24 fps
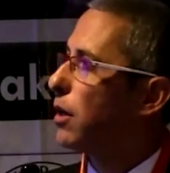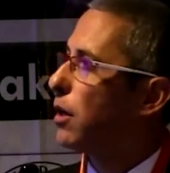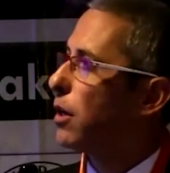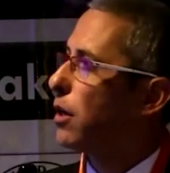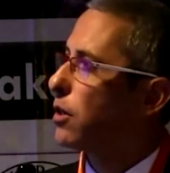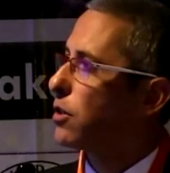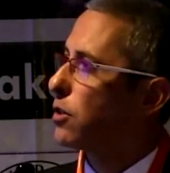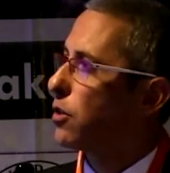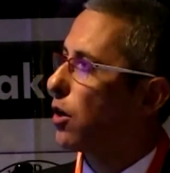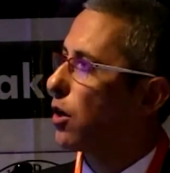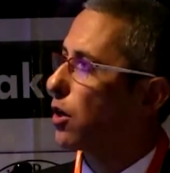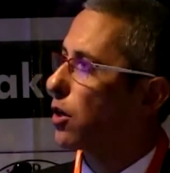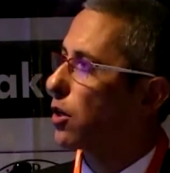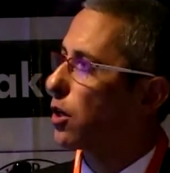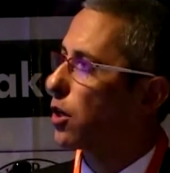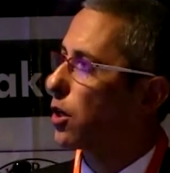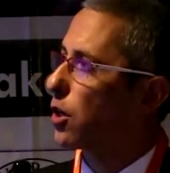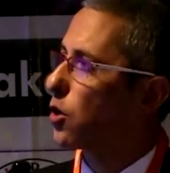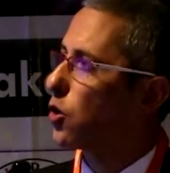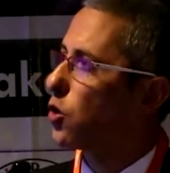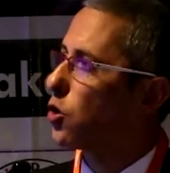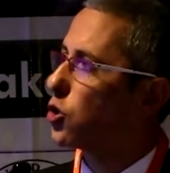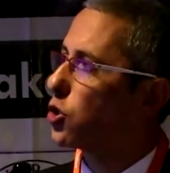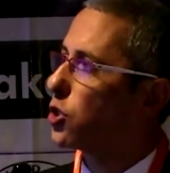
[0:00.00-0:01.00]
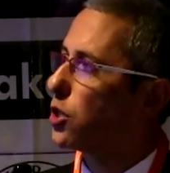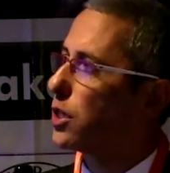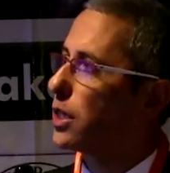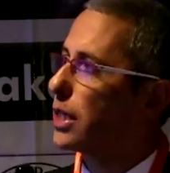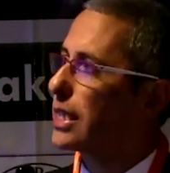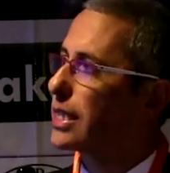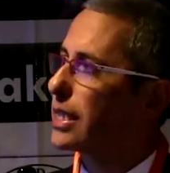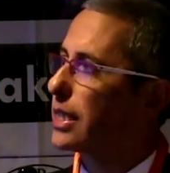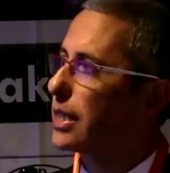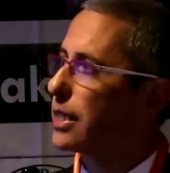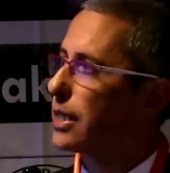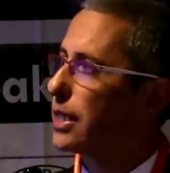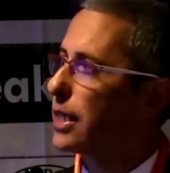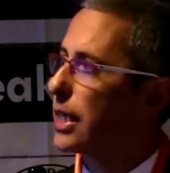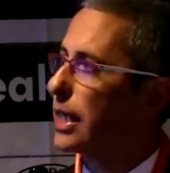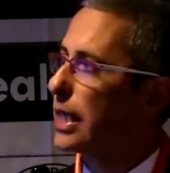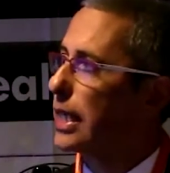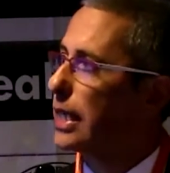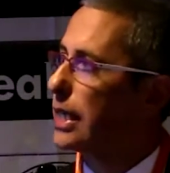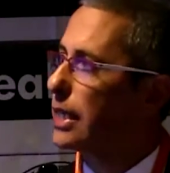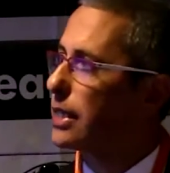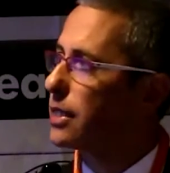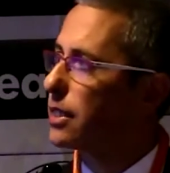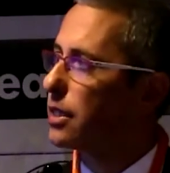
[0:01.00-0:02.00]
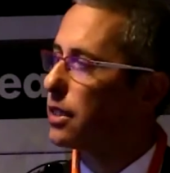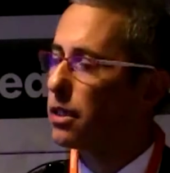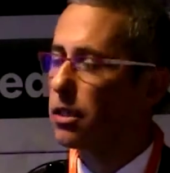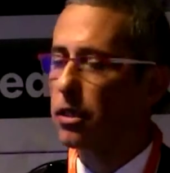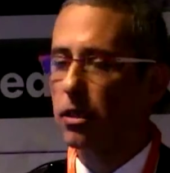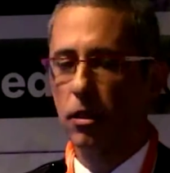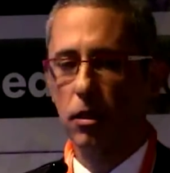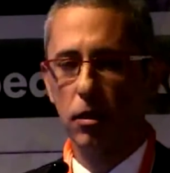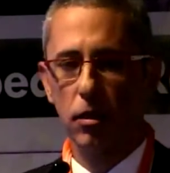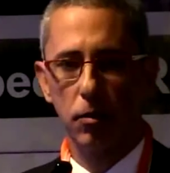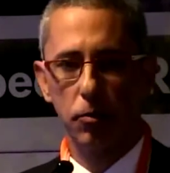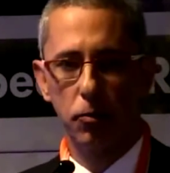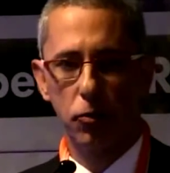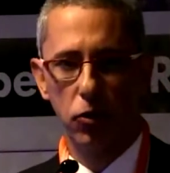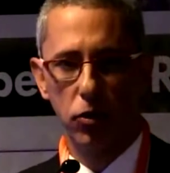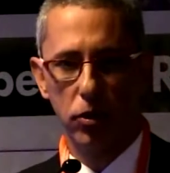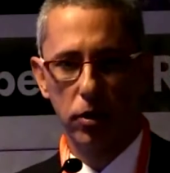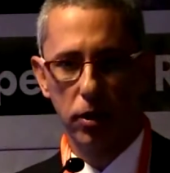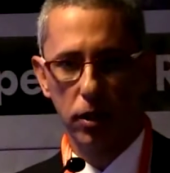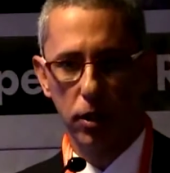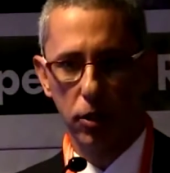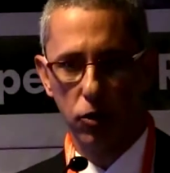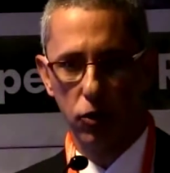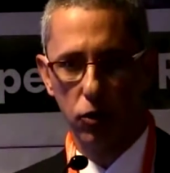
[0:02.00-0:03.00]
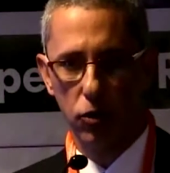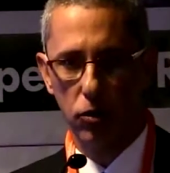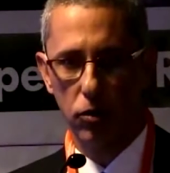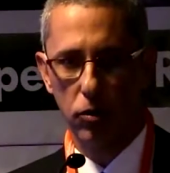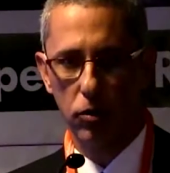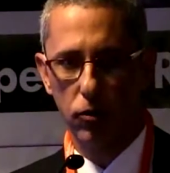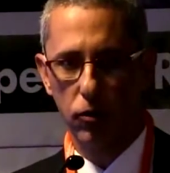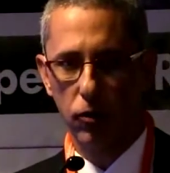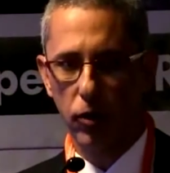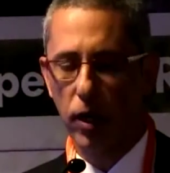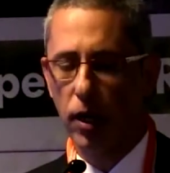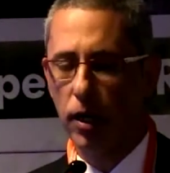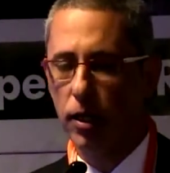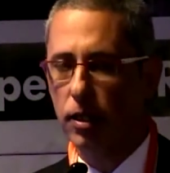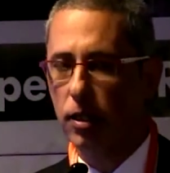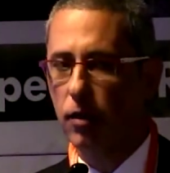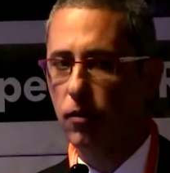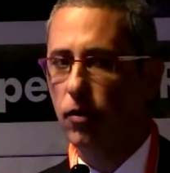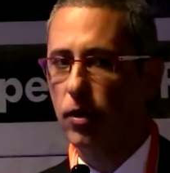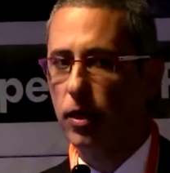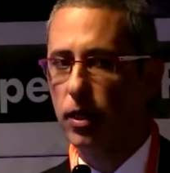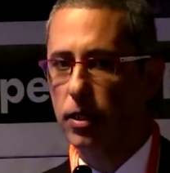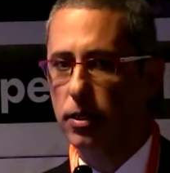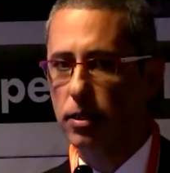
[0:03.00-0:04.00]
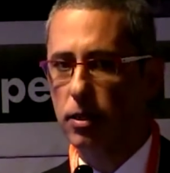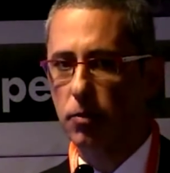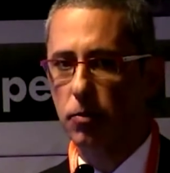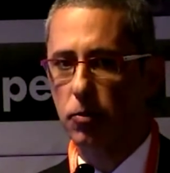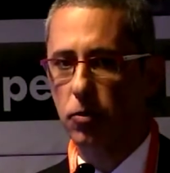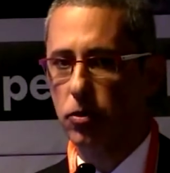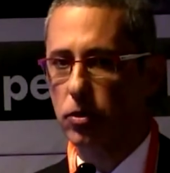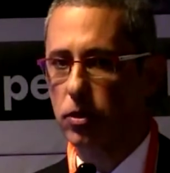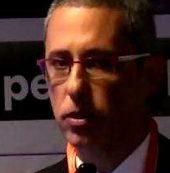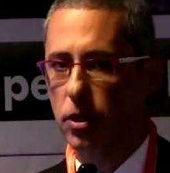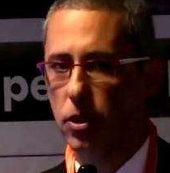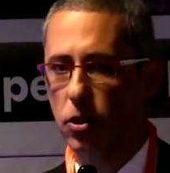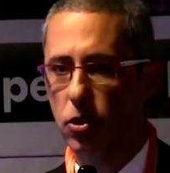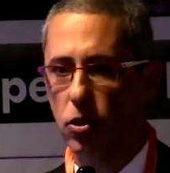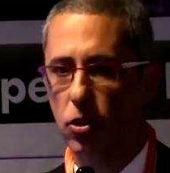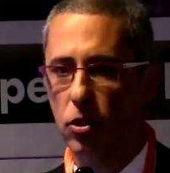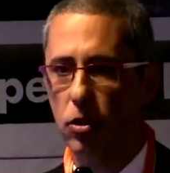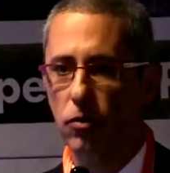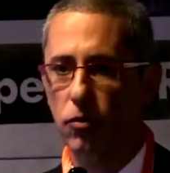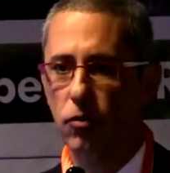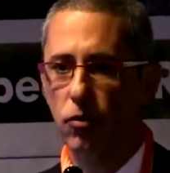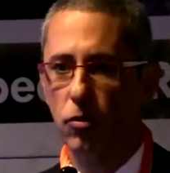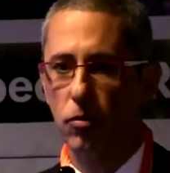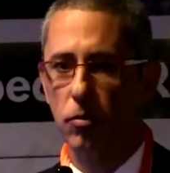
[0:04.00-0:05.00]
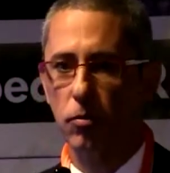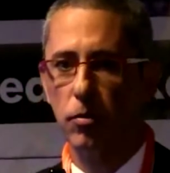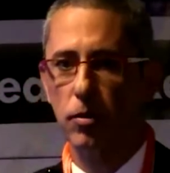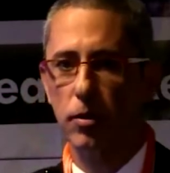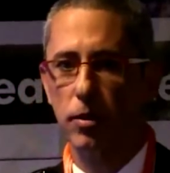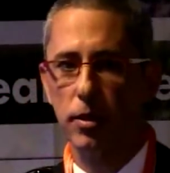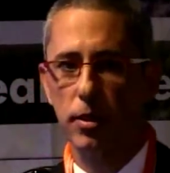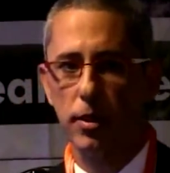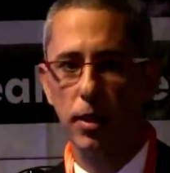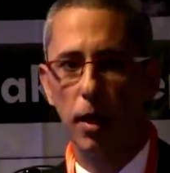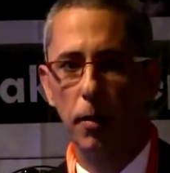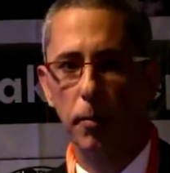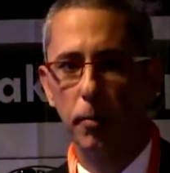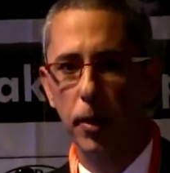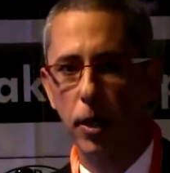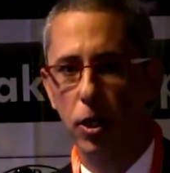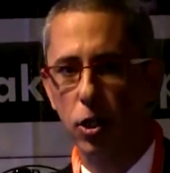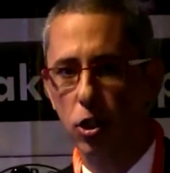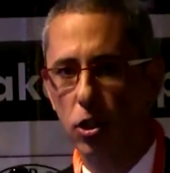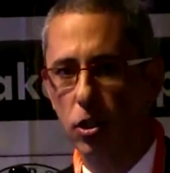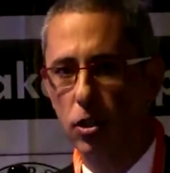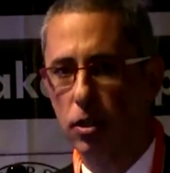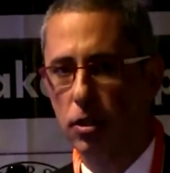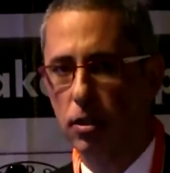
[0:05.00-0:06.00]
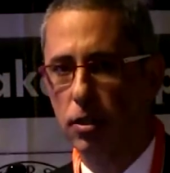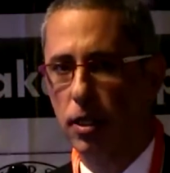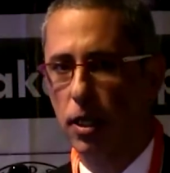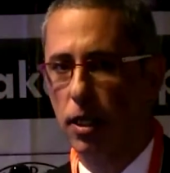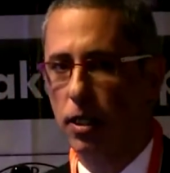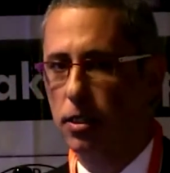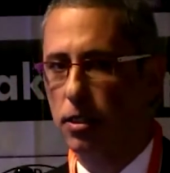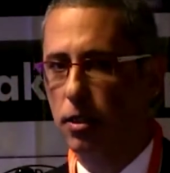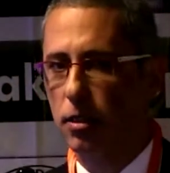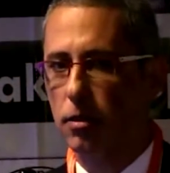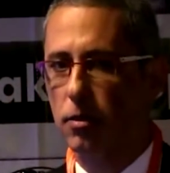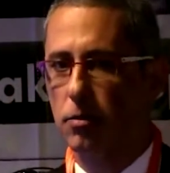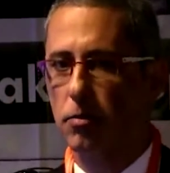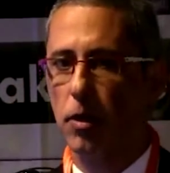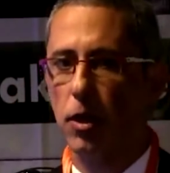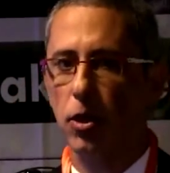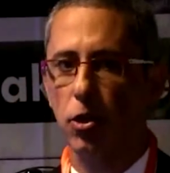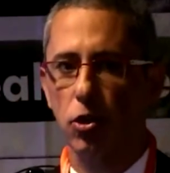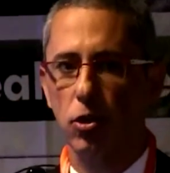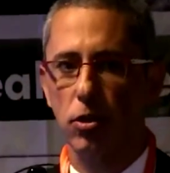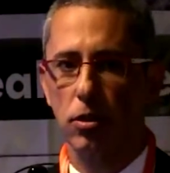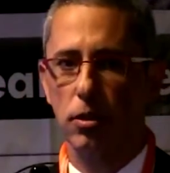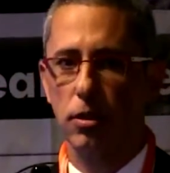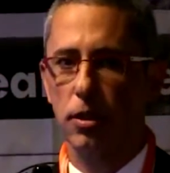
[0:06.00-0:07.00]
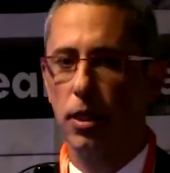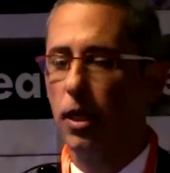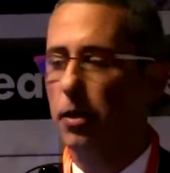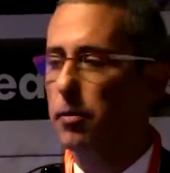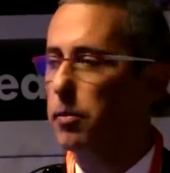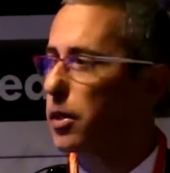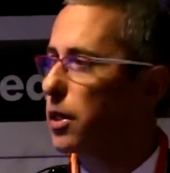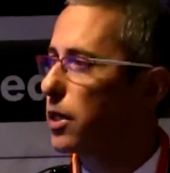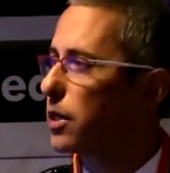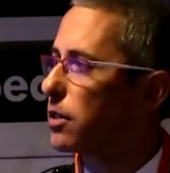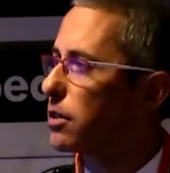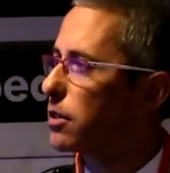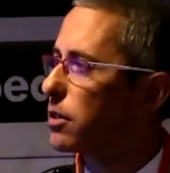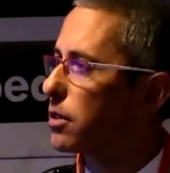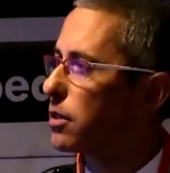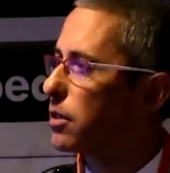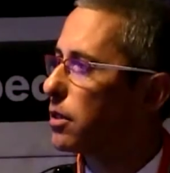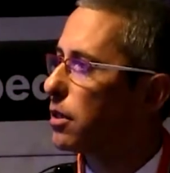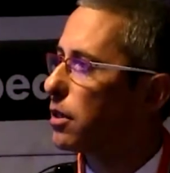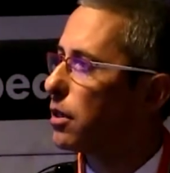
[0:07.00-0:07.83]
So our conclusion, it's an easy procedure, relatively easy procedure. In some patients it takes as much as 10 minutes.